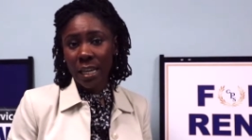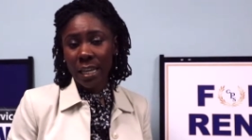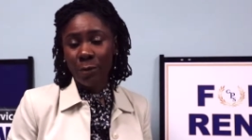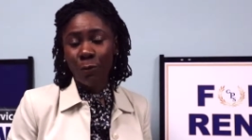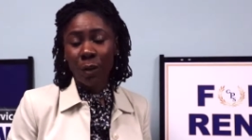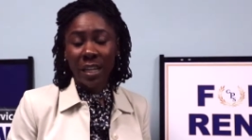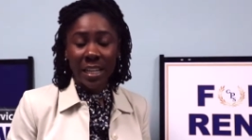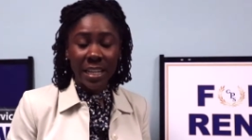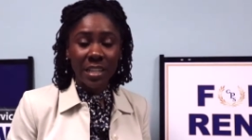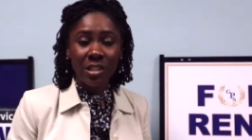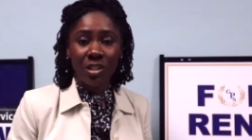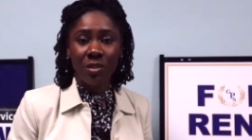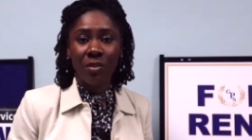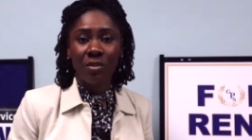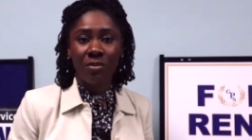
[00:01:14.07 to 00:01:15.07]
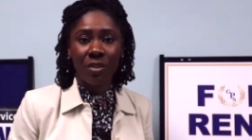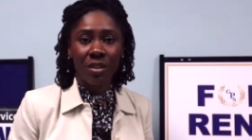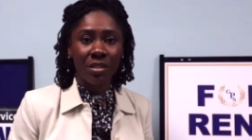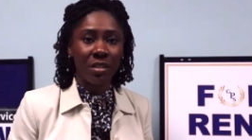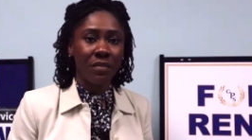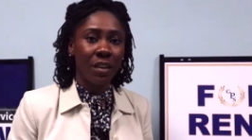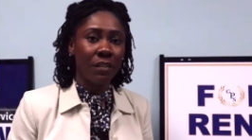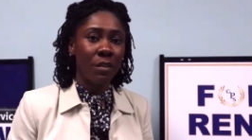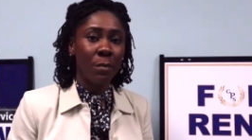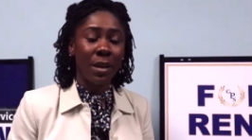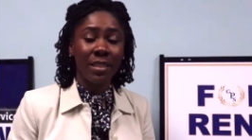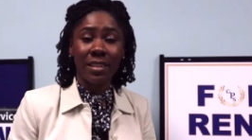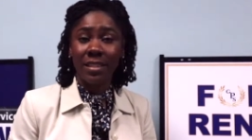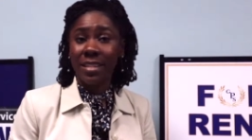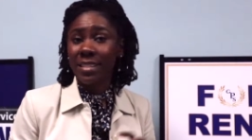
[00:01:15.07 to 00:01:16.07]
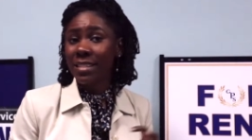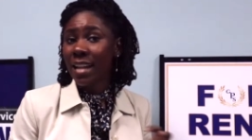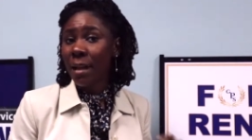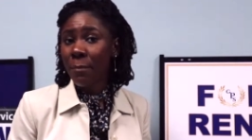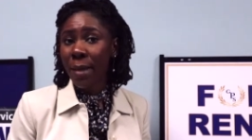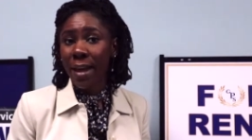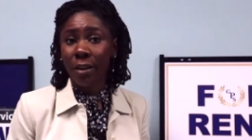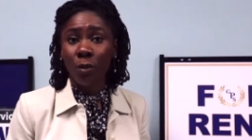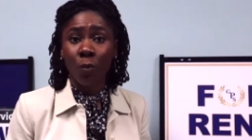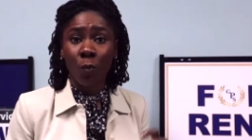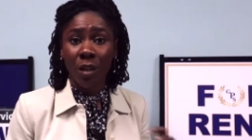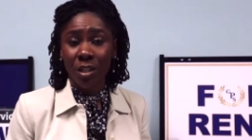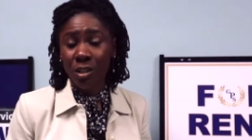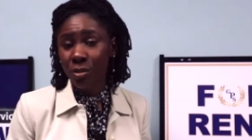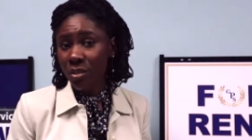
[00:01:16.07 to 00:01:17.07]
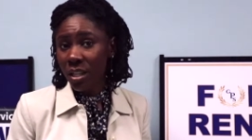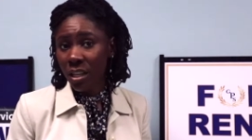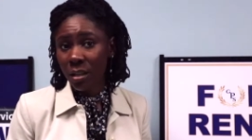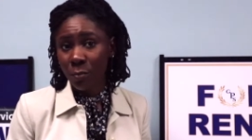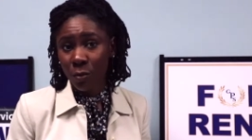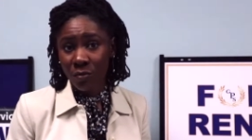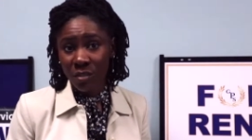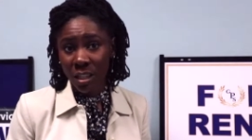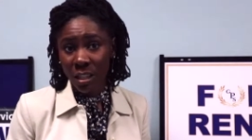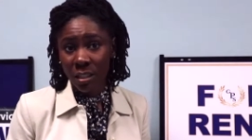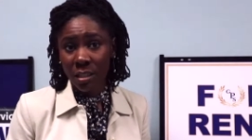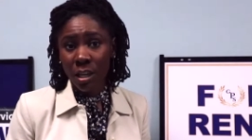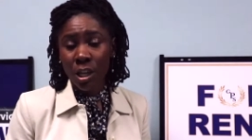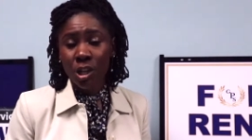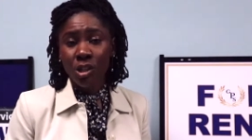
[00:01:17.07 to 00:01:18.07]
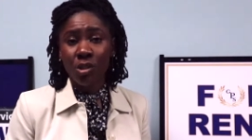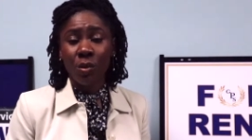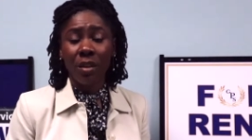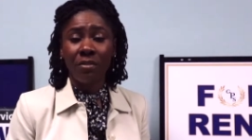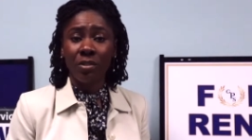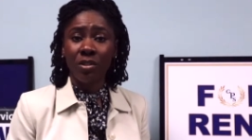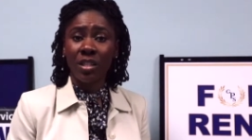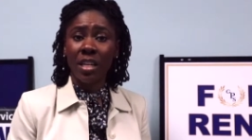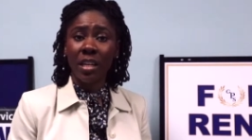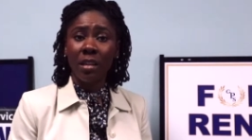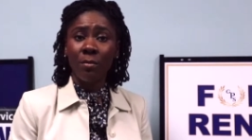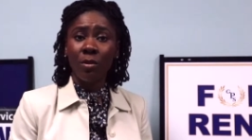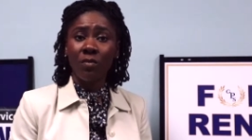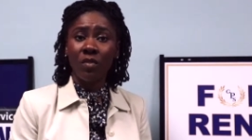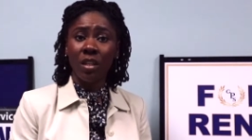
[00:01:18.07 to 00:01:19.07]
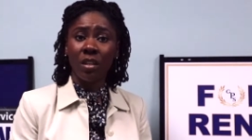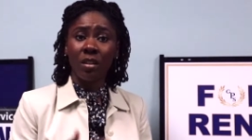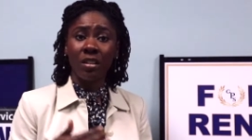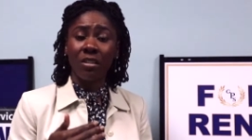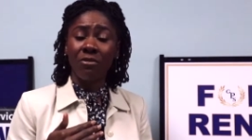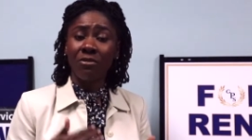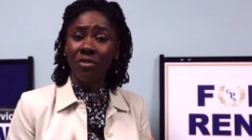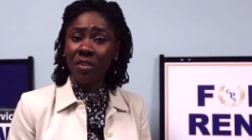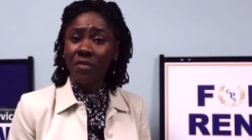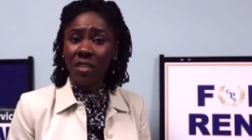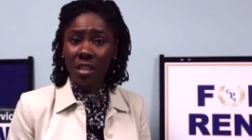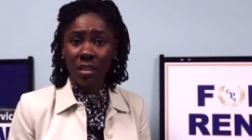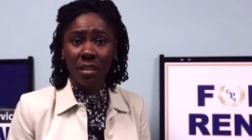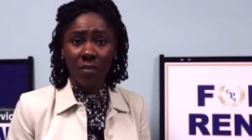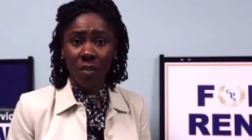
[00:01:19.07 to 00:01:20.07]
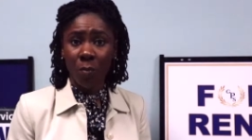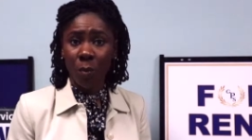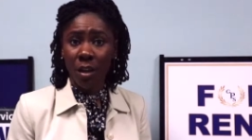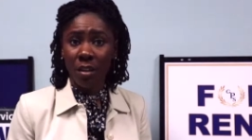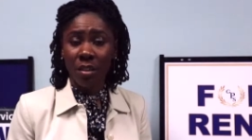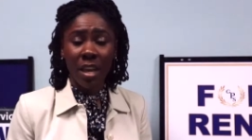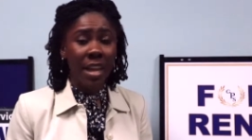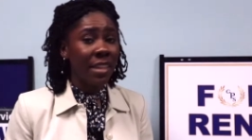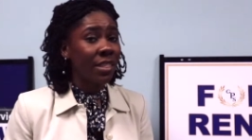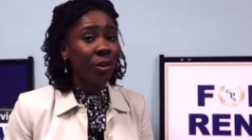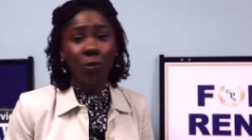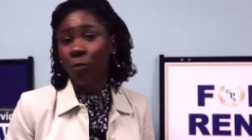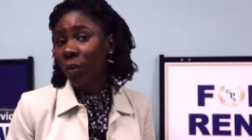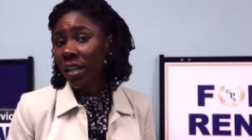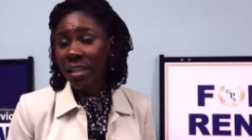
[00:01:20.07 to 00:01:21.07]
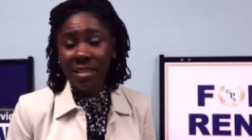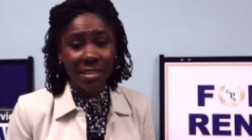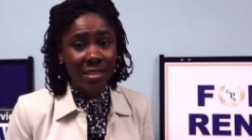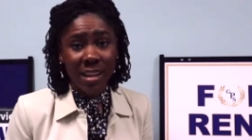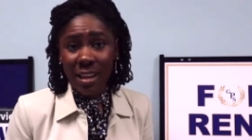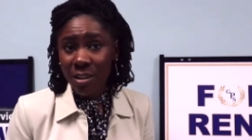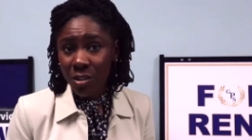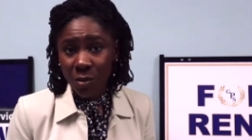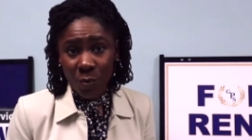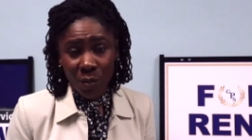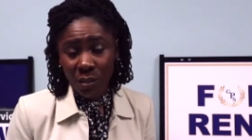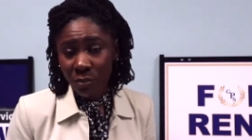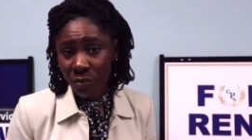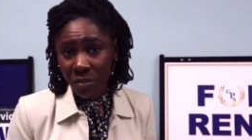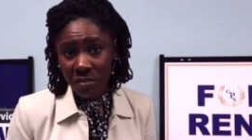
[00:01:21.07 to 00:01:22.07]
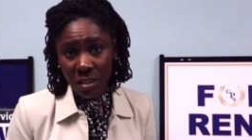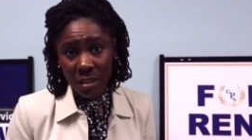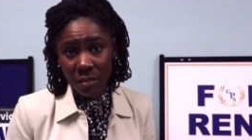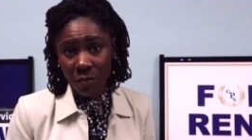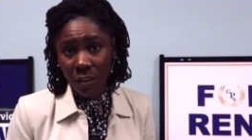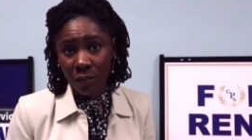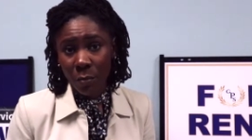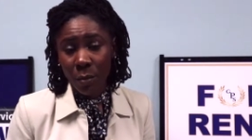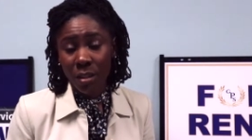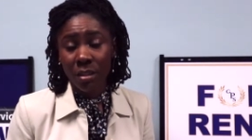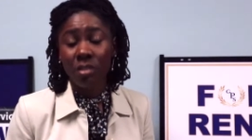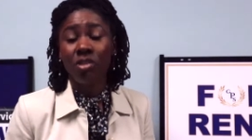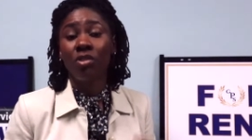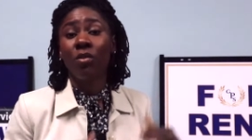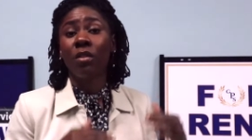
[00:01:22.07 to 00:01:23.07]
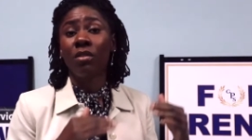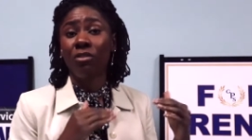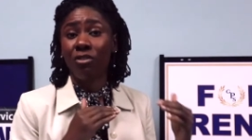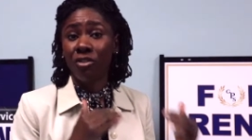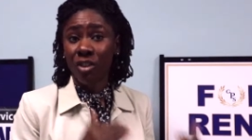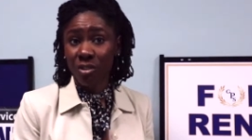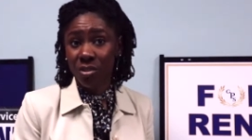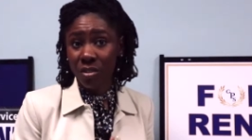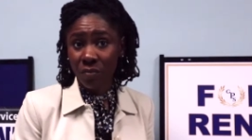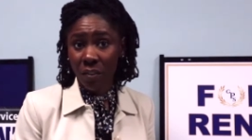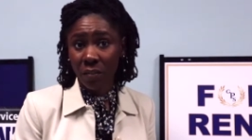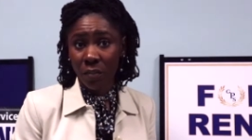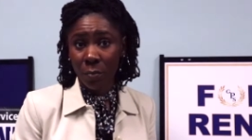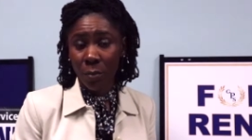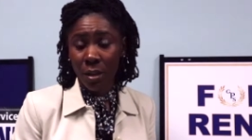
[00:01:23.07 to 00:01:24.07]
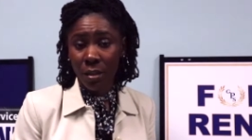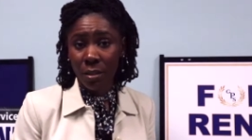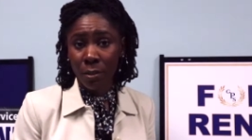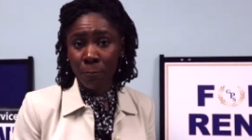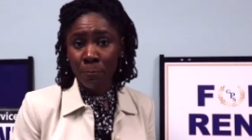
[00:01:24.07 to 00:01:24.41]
Rent is due the first of every month. It does not matter when your tenant moved in. So if your tenant moved in on the 15th of the month, their rent is not due on the 15th of every month, it's due on the 1st of every month.